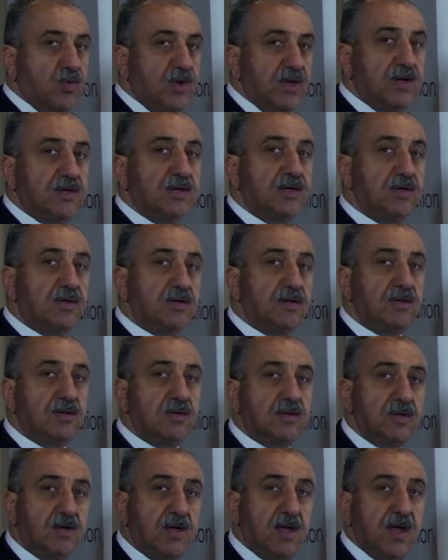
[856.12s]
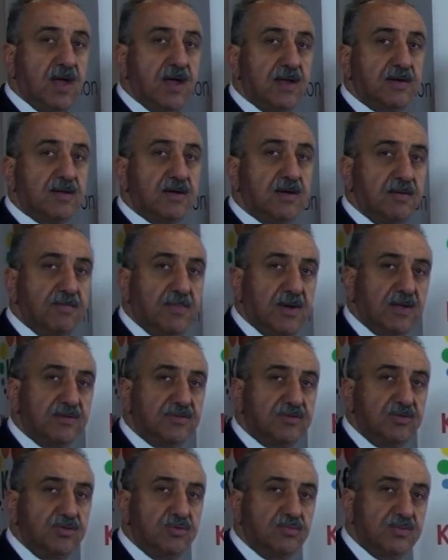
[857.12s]
with and
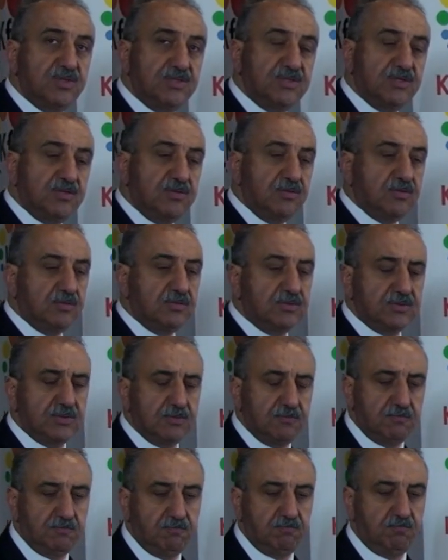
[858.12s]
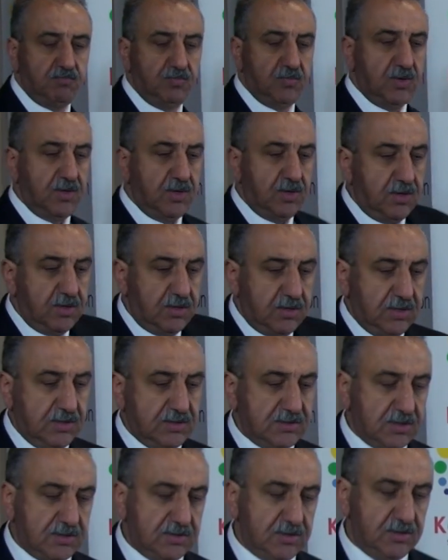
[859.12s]
about new materials.
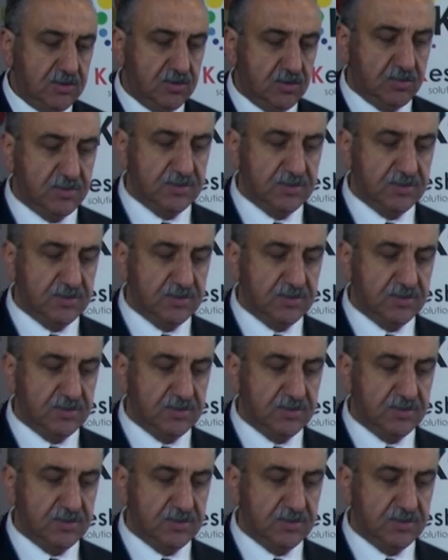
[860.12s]
These are the new